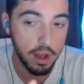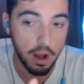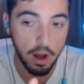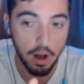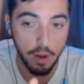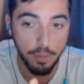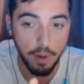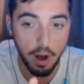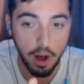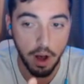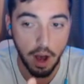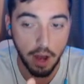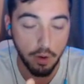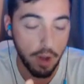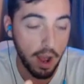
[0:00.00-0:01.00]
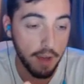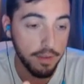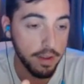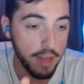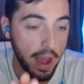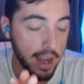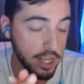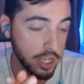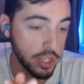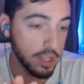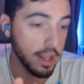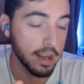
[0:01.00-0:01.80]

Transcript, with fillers: Um, I don't have access to